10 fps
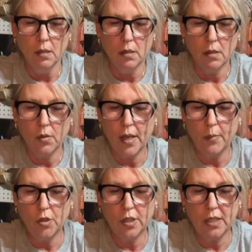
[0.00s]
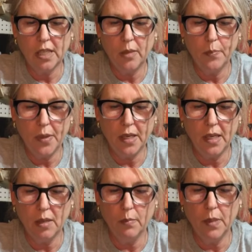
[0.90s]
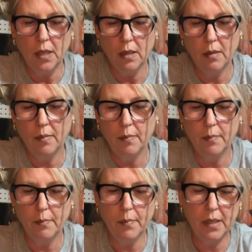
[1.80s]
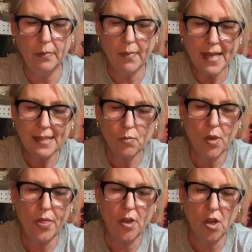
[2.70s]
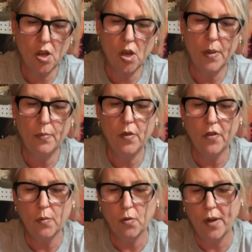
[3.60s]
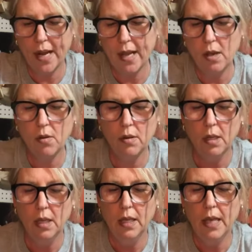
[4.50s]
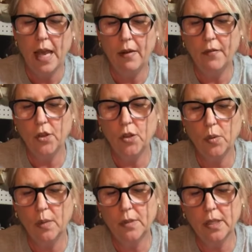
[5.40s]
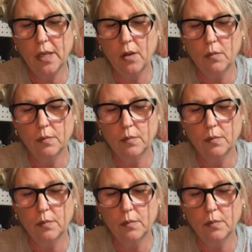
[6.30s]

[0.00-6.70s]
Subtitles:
So yeah, you just keep bending and messing with them and moving them around however you want them to go.